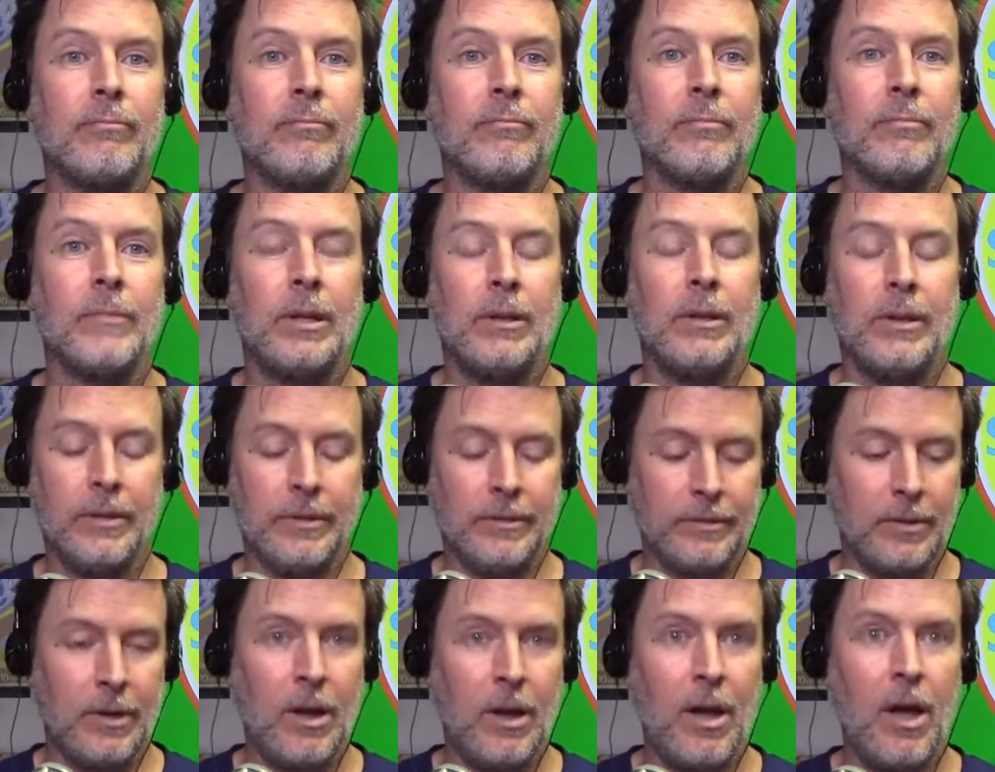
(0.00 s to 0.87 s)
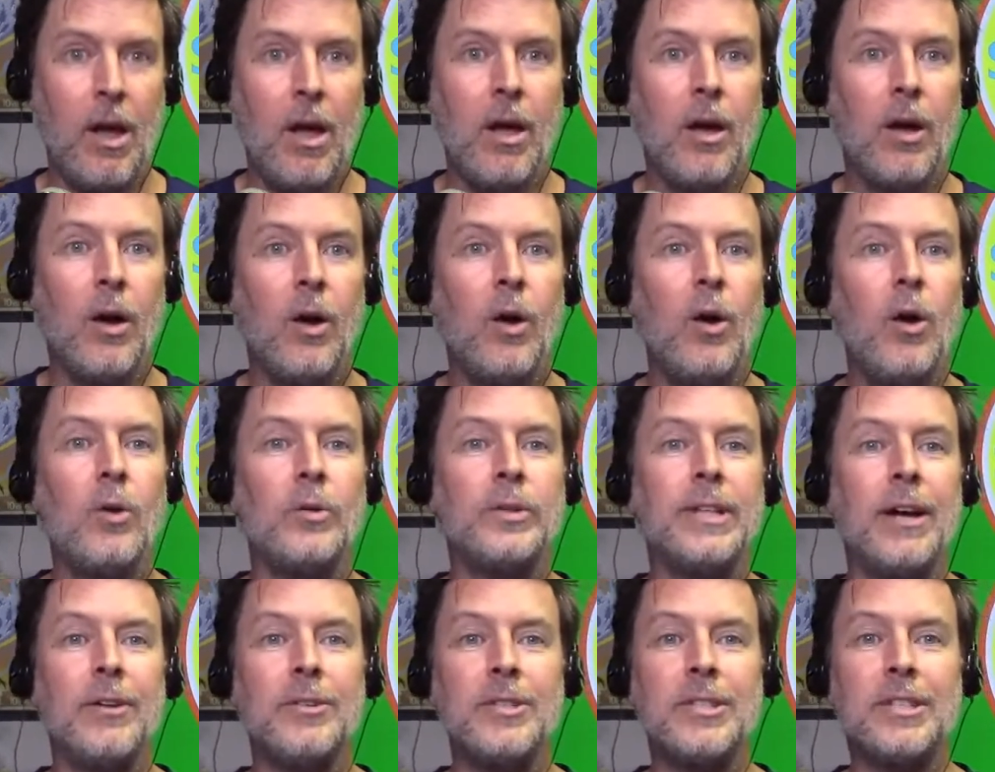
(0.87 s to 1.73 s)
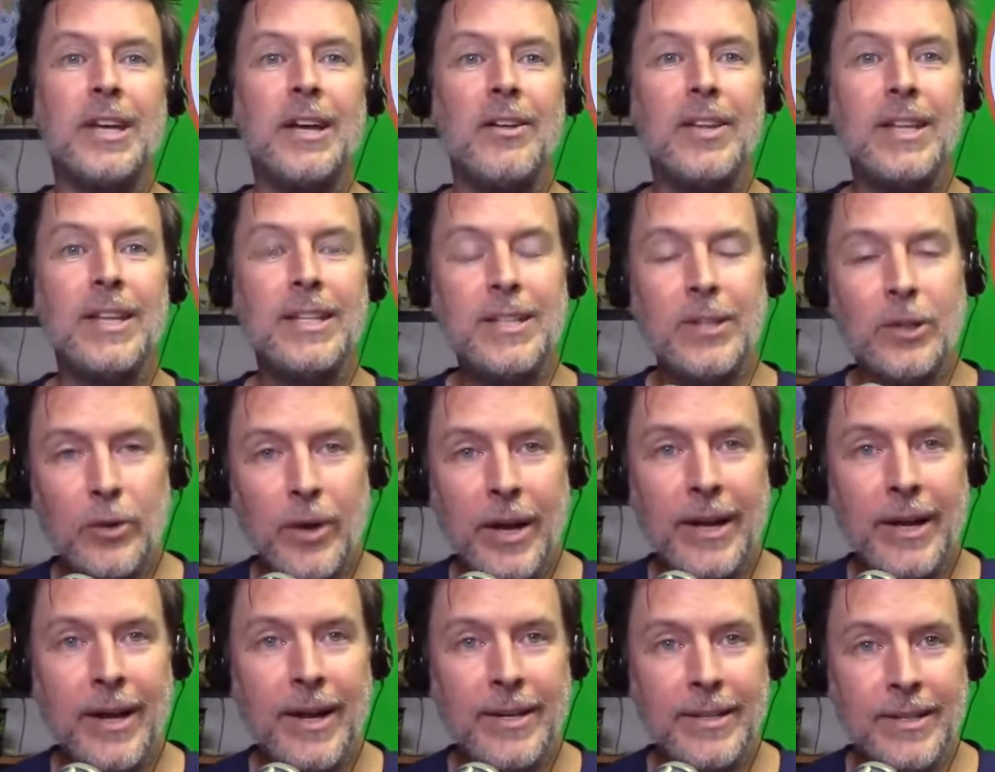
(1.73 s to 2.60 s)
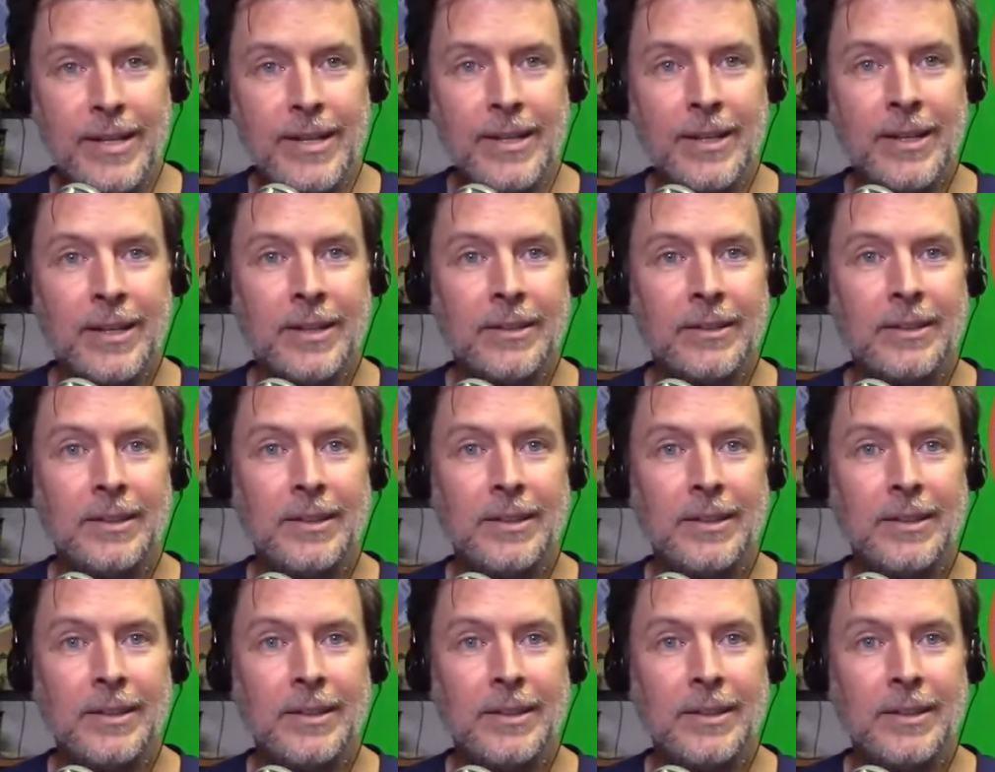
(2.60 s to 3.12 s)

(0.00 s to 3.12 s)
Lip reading: Yeah. Oh, downscale. That's a great idea.